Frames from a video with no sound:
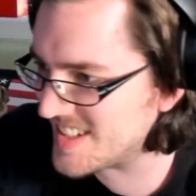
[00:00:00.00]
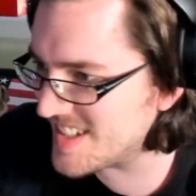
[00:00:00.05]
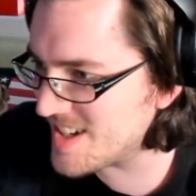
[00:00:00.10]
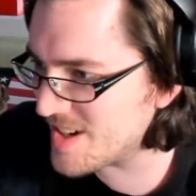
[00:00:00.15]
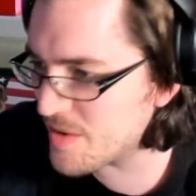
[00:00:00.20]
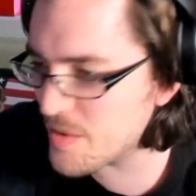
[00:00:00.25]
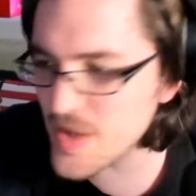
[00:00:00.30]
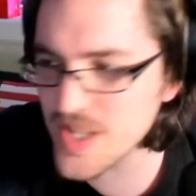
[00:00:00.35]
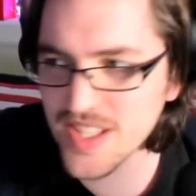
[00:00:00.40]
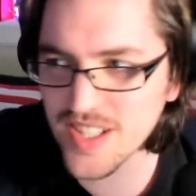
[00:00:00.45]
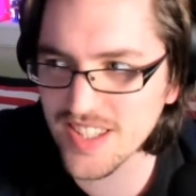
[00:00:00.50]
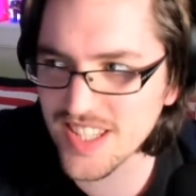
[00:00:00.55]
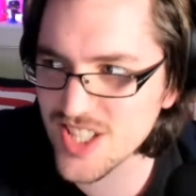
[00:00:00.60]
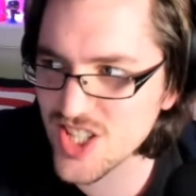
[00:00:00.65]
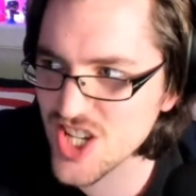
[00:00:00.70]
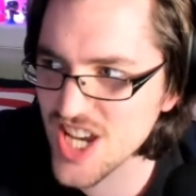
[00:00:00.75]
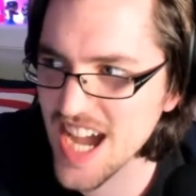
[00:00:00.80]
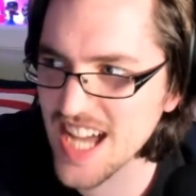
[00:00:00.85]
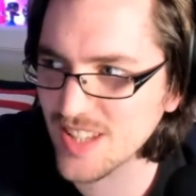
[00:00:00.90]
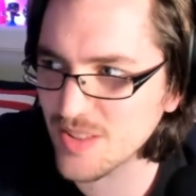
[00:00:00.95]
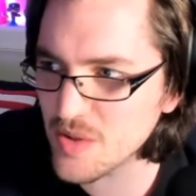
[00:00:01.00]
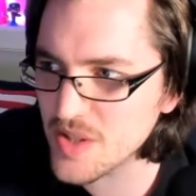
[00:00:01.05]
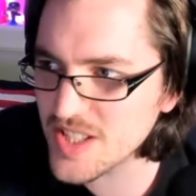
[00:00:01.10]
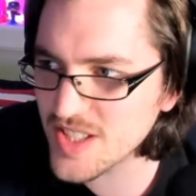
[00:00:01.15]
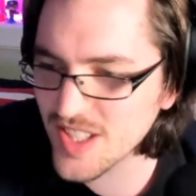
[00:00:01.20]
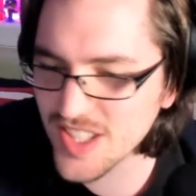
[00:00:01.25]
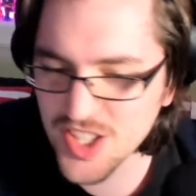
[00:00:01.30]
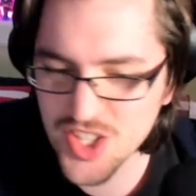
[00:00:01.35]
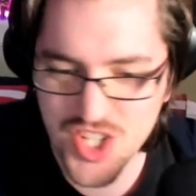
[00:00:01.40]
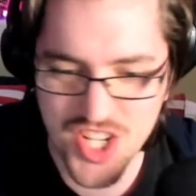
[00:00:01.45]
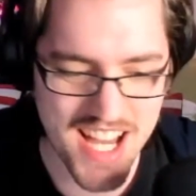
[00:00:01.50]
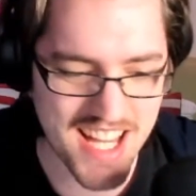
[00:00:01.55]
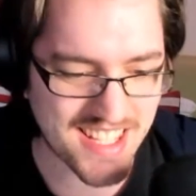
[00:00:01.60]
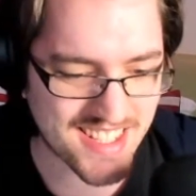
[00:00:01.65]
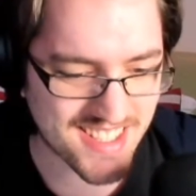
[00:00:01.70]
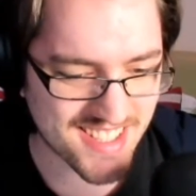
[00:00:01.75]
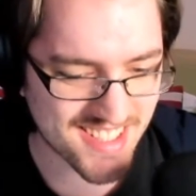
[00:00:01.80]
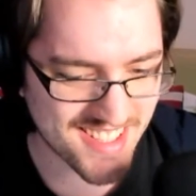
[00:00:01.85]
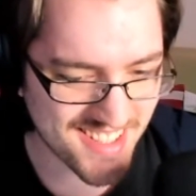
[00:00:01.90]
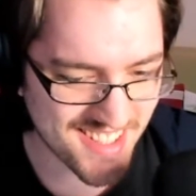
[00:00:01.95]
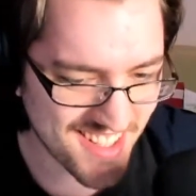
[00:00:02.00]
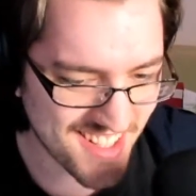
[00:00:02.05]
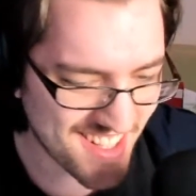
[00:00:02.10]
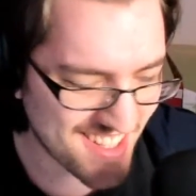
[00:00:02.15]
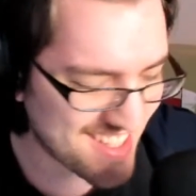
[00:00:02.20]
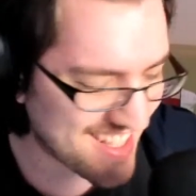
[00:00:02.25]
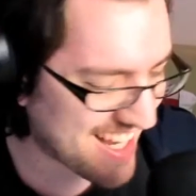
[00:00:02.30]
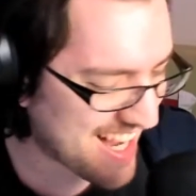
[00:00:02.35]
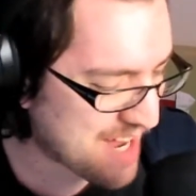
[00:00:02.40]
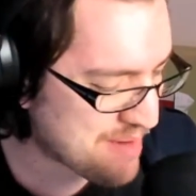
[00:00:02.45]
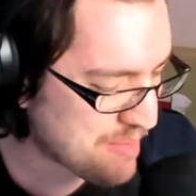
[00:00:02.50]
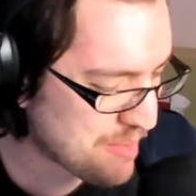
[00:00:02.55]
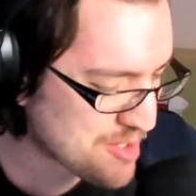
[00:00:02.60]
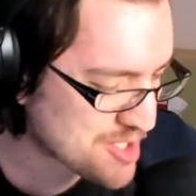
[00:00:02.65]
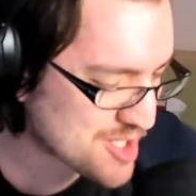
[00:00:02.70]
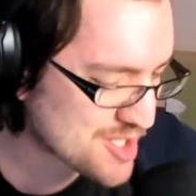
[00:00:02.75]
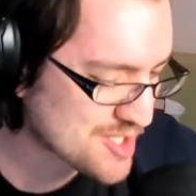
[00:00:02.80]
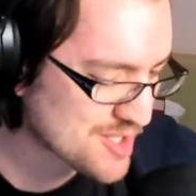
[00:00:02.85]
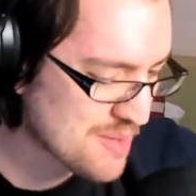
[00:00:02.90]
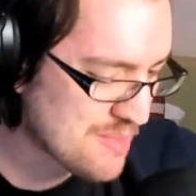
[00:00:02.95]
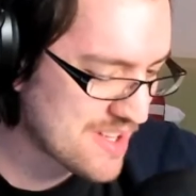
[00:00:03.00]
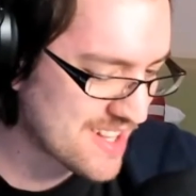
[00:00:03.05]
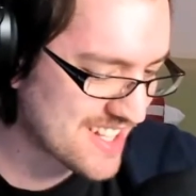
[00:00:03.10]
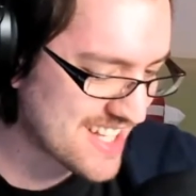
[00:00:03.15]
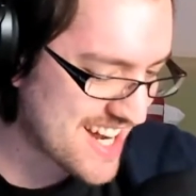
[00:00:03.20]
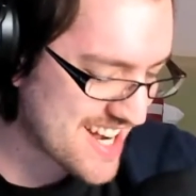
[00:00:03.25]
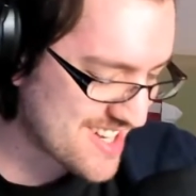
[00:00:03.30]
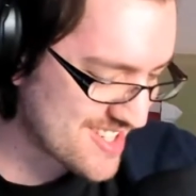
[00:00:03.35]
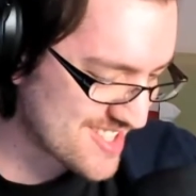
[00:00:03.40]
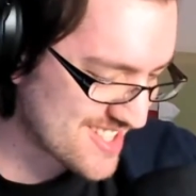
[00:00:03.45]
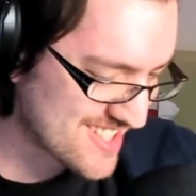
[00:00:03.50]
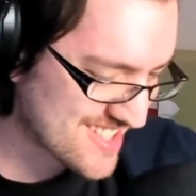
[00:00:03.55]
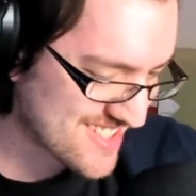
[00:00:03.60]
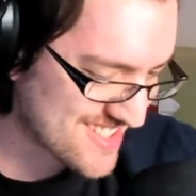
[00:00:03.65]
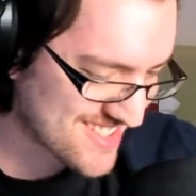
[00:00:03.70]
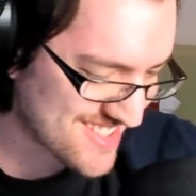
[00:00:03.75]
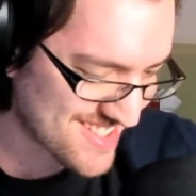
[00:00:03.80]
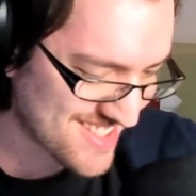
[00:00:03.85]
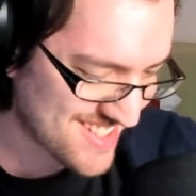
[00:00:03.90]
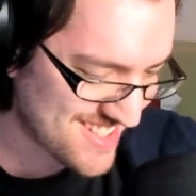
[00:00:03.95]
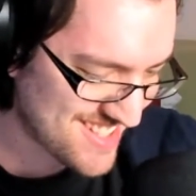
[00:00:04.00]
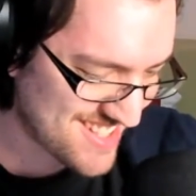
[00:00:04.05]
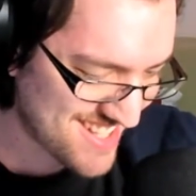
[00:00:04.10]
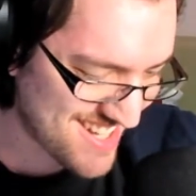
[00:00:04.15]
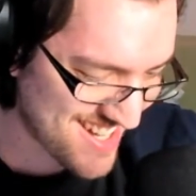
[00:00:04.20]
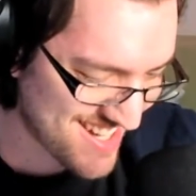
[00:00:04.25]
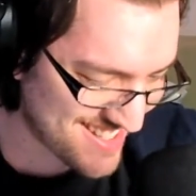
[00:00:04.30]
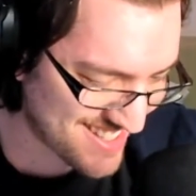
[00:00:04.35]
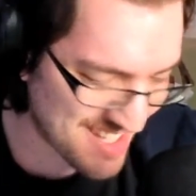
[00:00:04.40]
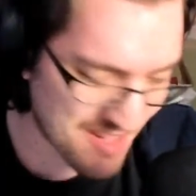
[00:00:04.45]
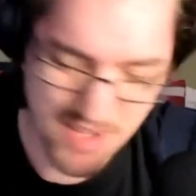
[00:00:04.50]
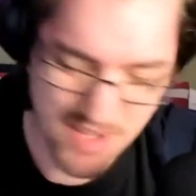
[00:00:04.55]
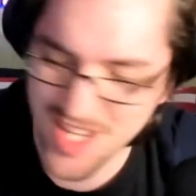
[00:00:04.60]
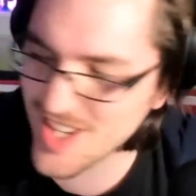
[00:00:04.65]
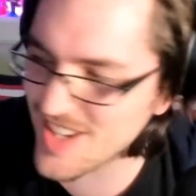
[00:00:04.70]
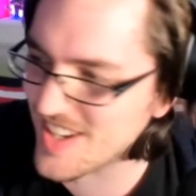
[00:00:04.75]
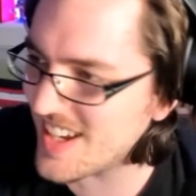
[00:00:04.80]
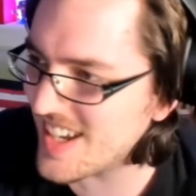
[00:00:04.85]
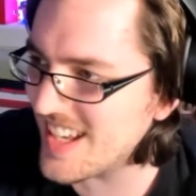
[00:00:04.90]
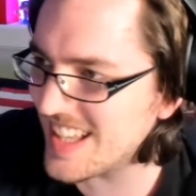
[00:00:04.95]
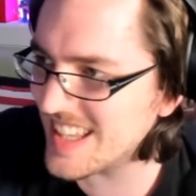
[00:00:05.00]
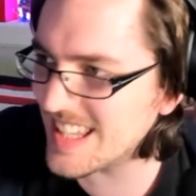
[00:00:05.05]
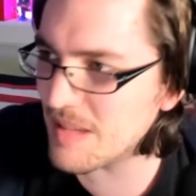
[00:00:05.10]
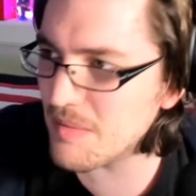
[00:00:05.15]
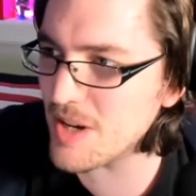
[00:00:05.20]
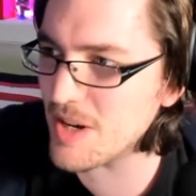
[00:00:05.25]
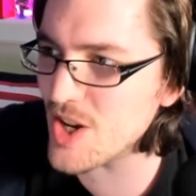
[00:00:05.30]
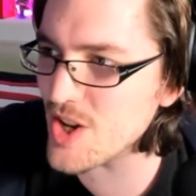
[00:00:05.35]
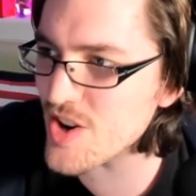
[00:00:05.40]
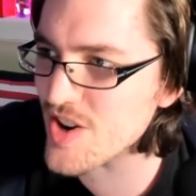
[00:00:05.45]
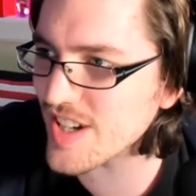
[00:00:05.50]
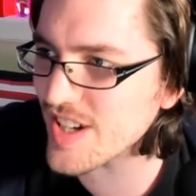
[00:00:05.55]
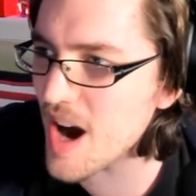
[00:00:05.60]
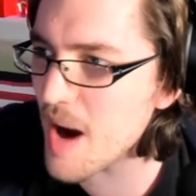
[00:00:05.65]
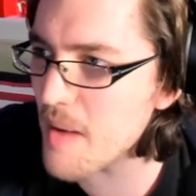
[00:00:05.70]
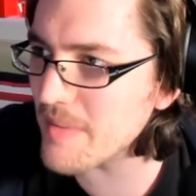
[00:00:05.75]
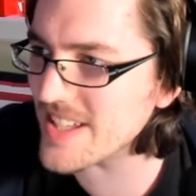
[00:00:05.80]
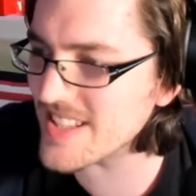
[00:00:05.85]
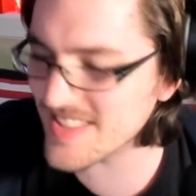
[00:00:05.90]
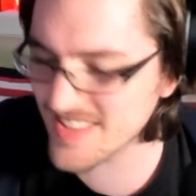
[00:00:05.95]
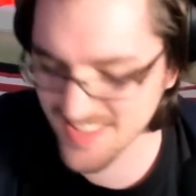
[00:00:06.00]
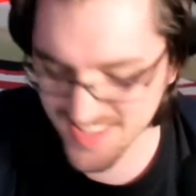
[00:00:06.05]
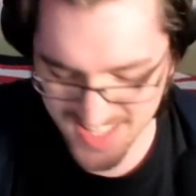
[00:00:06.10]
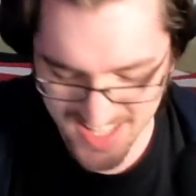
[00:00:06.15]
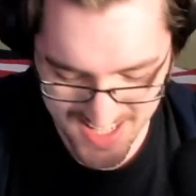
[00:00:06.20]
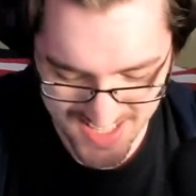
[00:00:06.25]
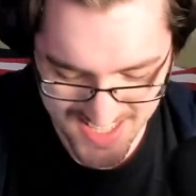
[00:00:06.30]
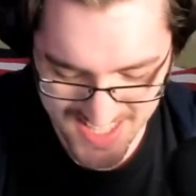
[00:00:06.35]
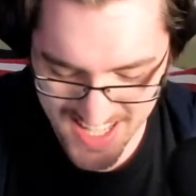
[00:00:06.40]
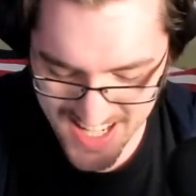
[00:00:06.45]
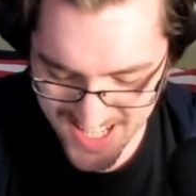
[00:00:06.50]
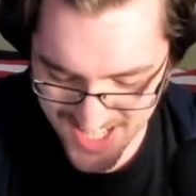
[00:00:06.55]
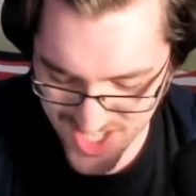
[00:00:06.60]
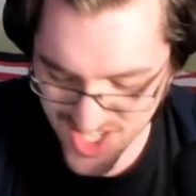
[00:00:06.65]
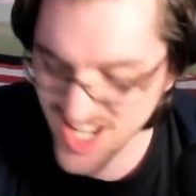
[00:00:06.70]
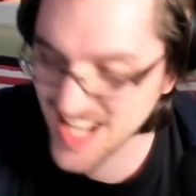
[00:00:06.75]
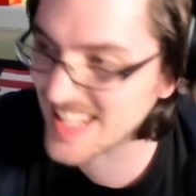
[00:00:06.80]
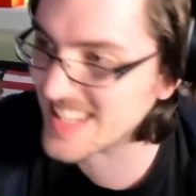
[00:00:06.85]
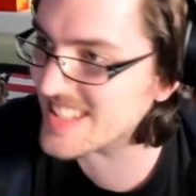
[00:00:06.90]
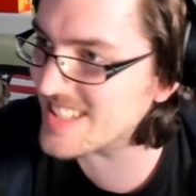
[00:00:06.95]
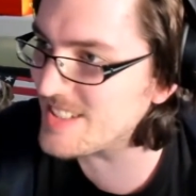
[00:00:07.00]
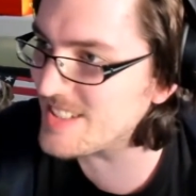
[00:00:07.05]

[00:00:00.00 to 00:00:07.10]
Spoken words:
Who is on the chat? Who is on the chat? Dejarme vuestros comentarios. Let me know your comments. ¿Quién está en el chat?